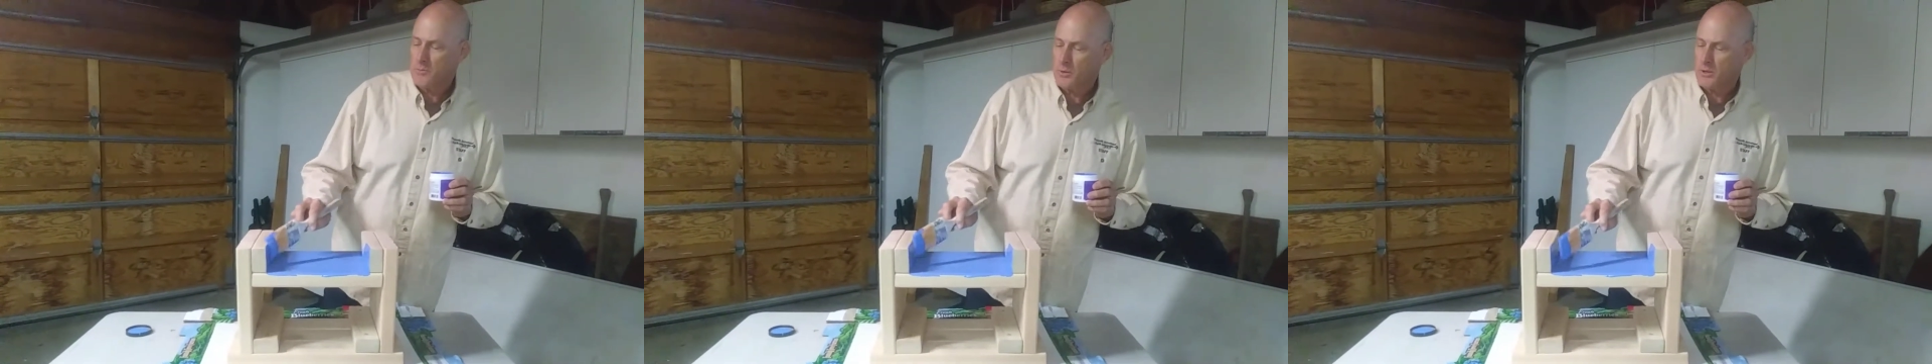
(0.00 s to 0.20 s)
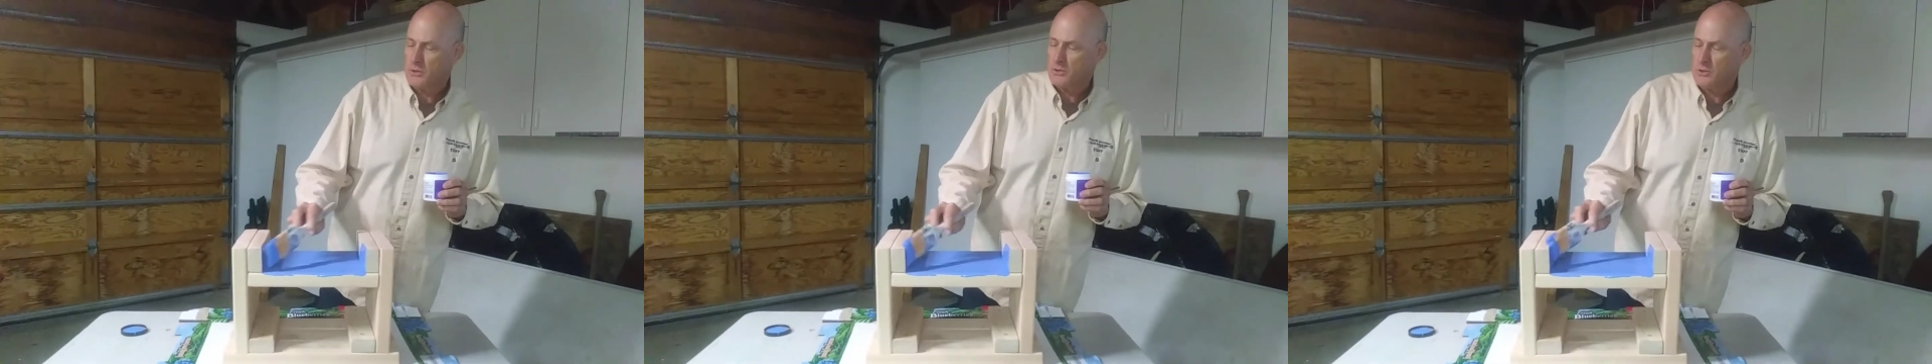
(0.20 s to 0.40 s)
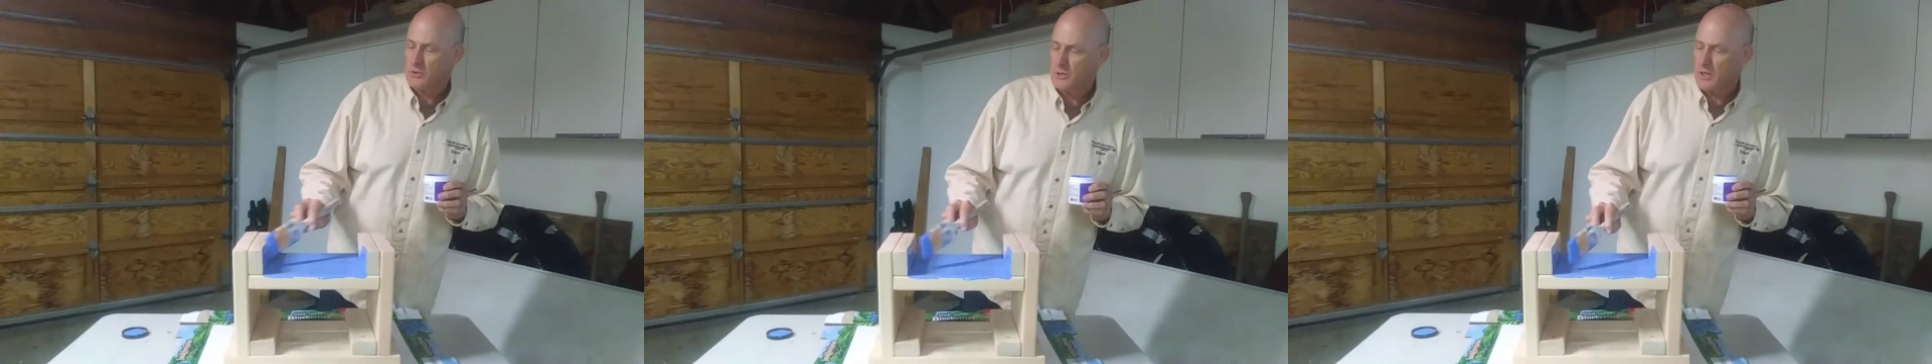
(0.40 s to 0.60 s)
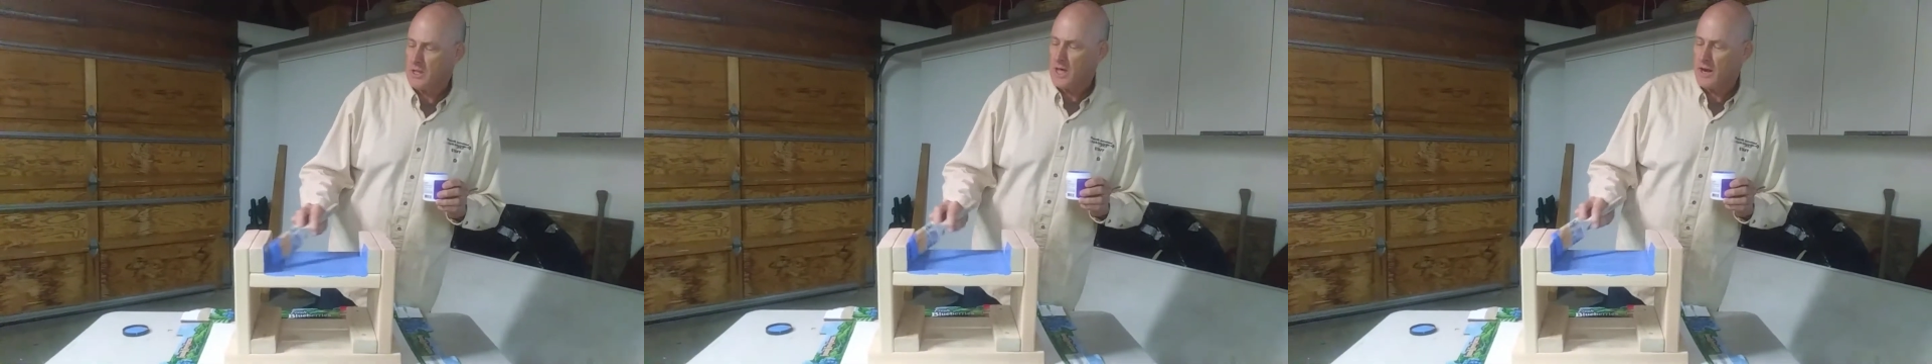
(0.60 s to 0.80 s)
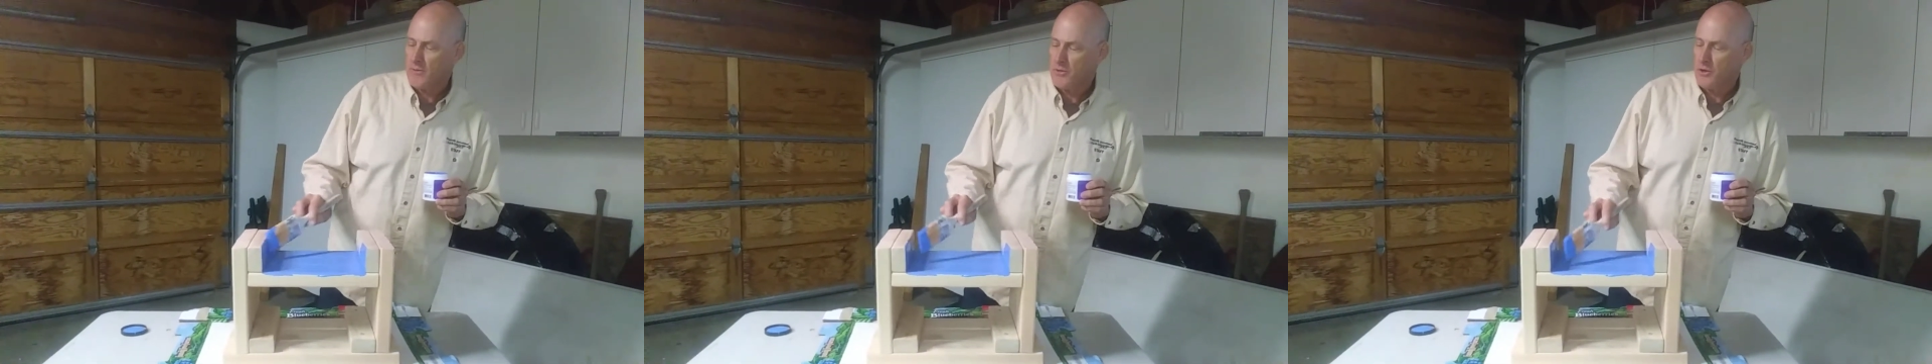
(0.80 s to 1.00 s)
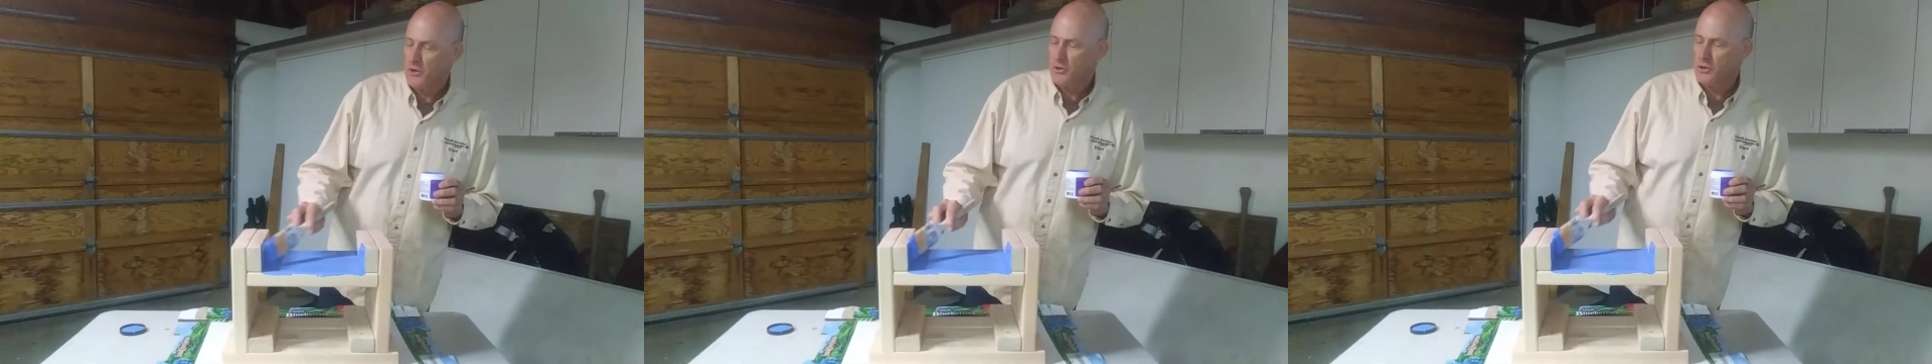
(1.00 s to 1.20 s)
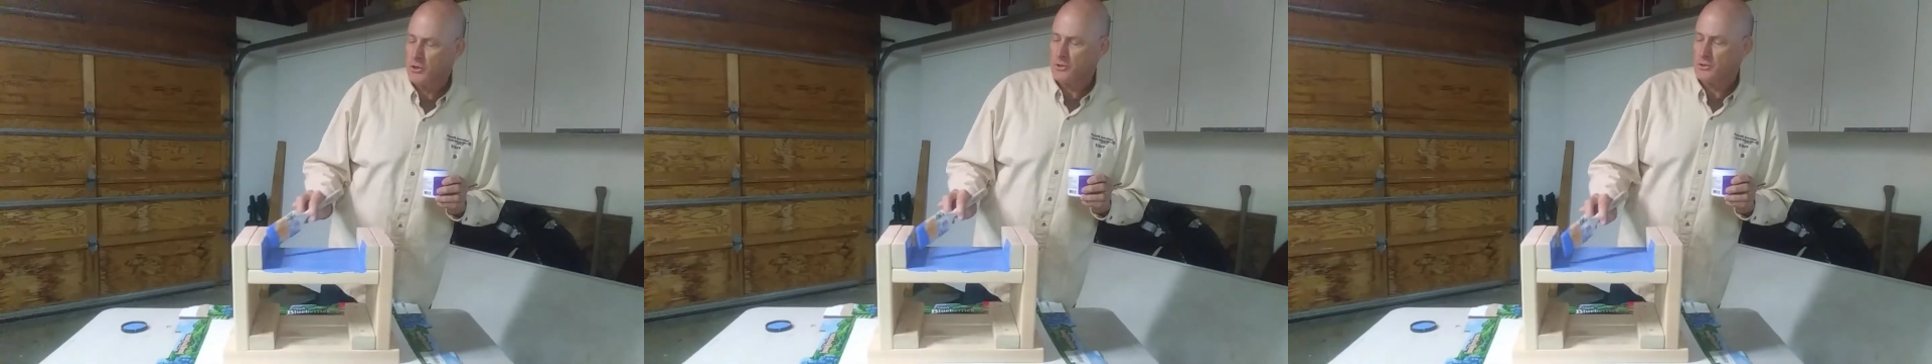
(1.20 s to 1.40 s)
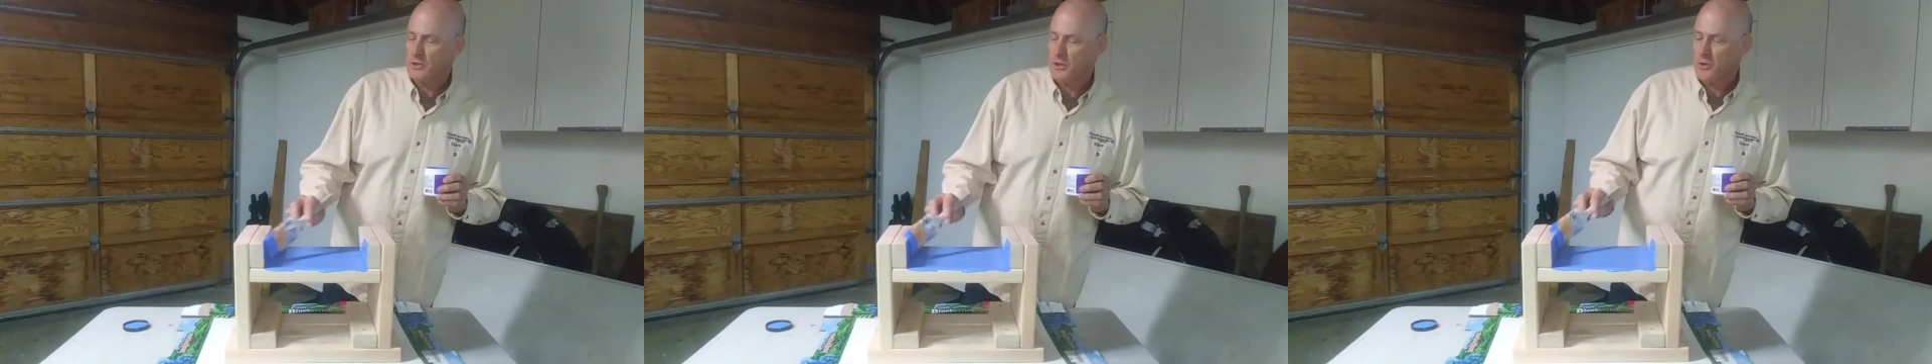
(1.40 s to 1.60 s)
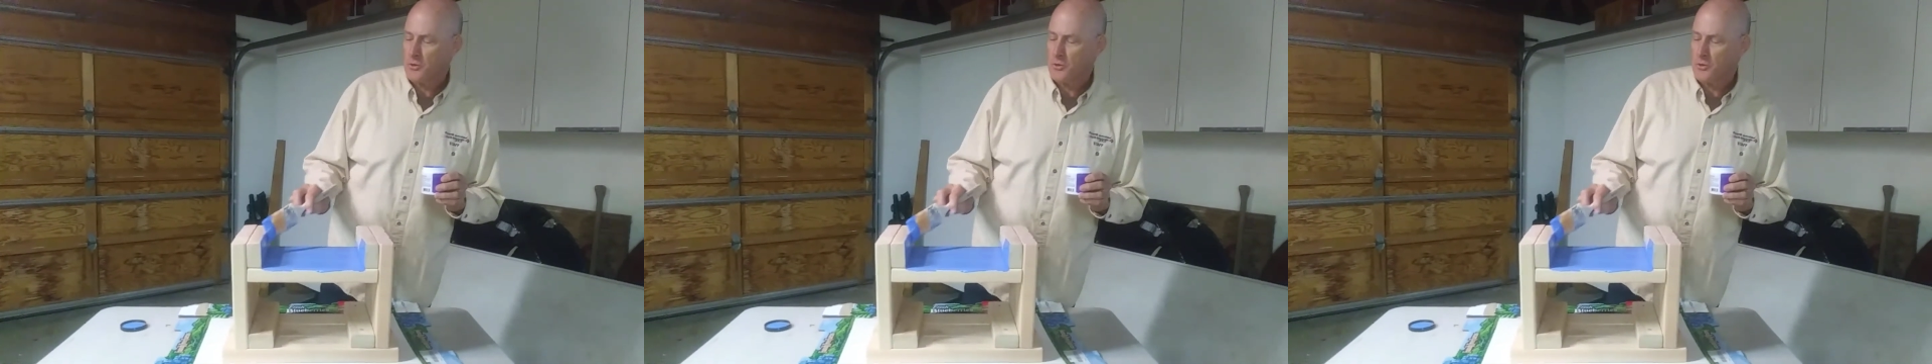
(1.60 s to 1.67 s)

because there's a lot of little nooks and